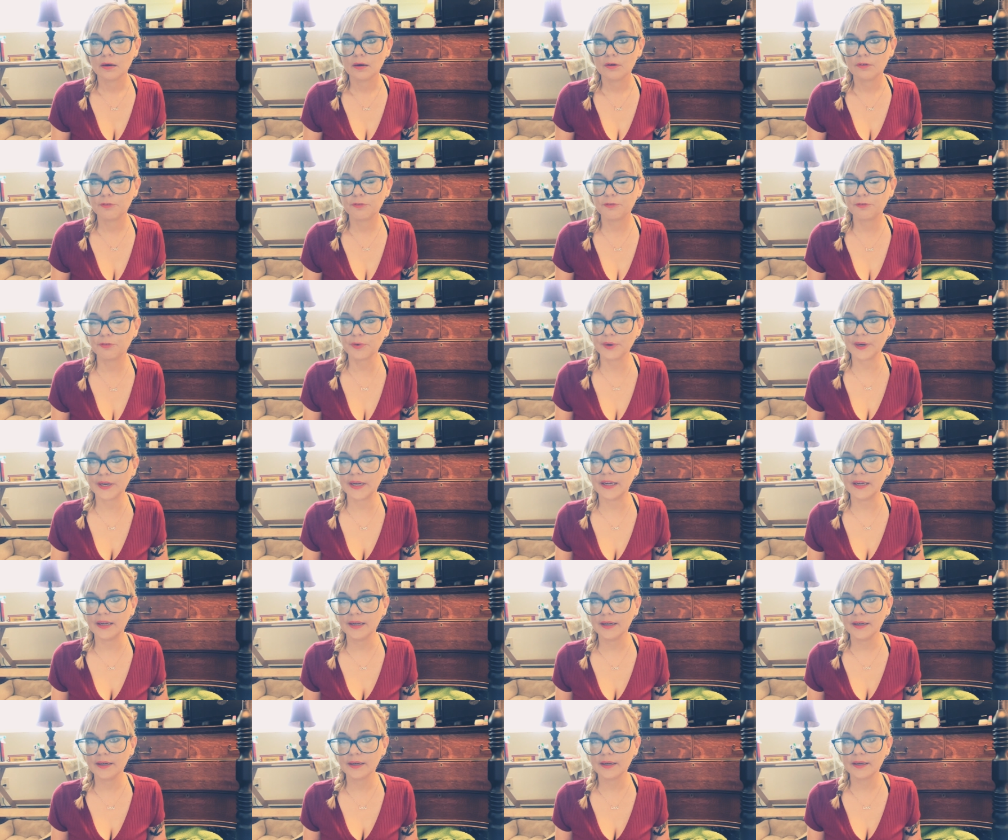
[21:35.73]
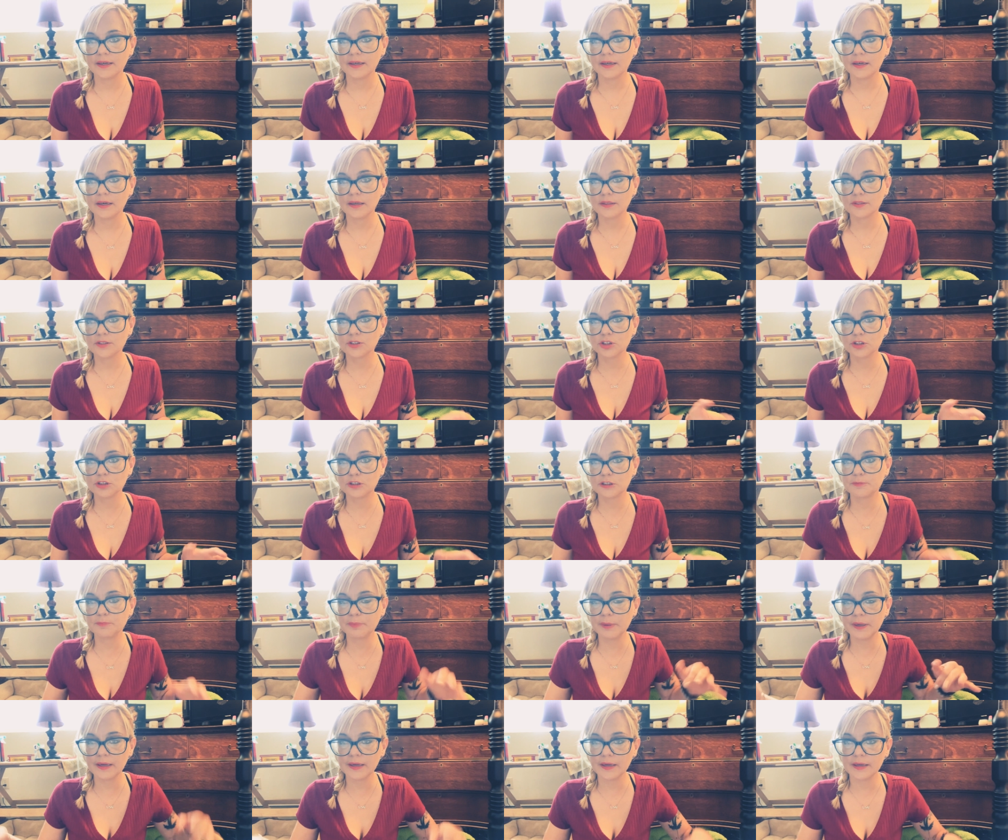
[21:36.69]
free to
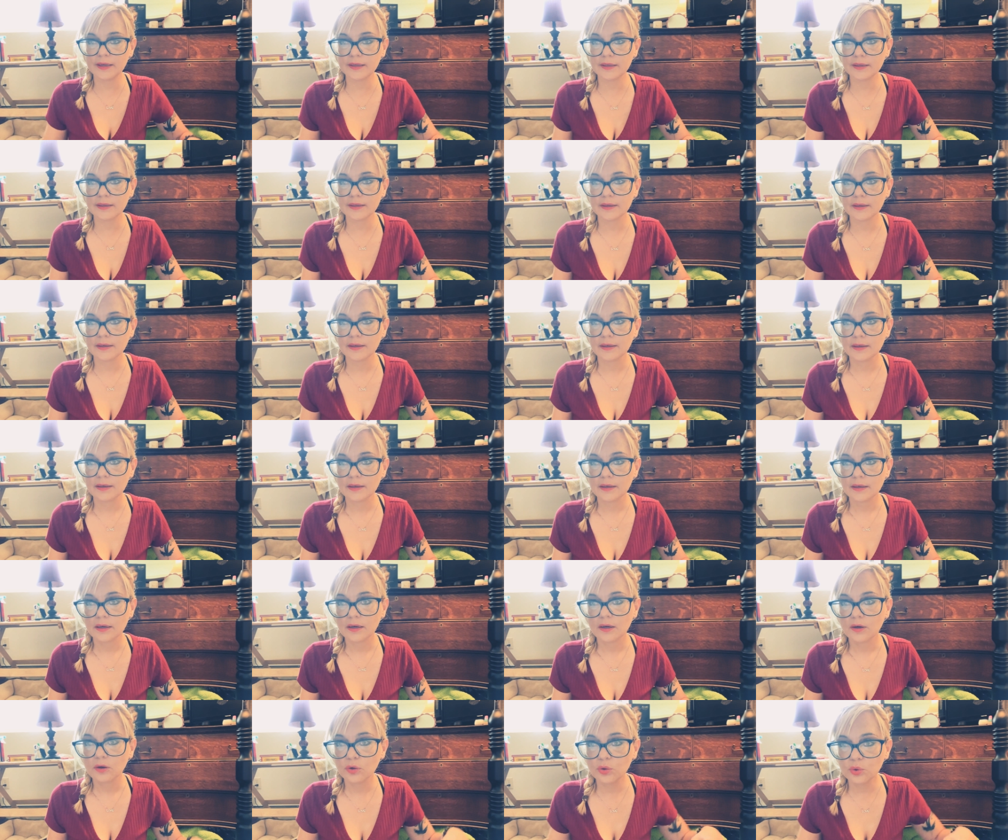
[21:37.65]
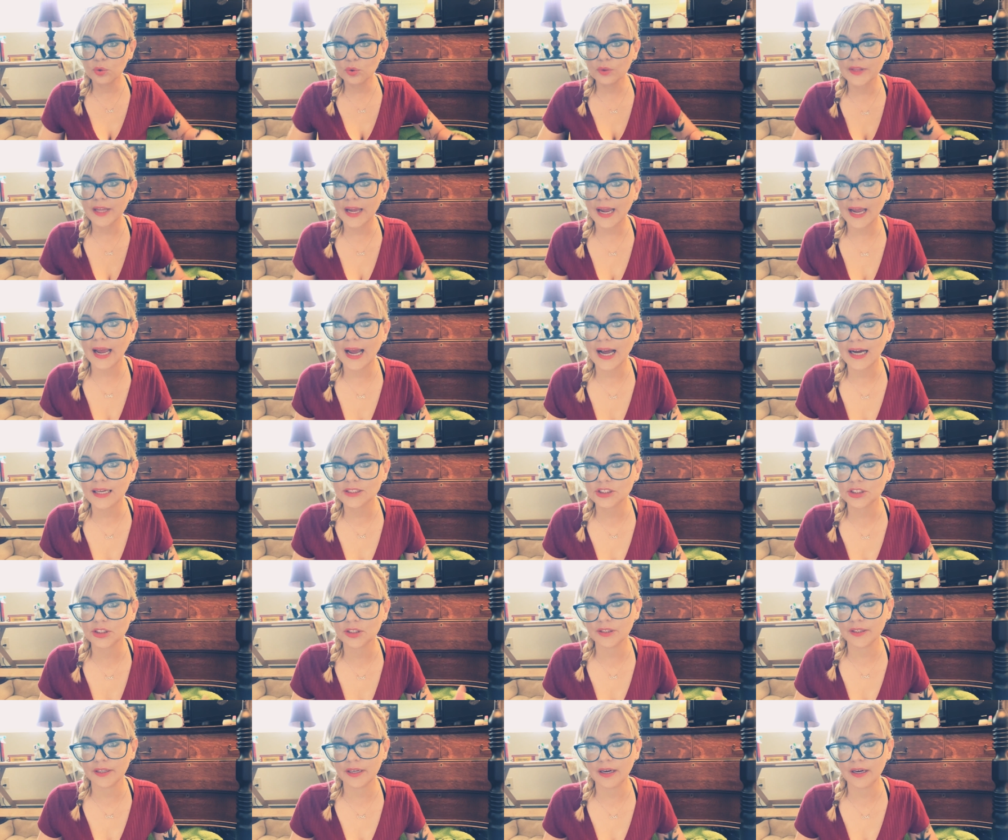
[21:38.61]
speak who they actually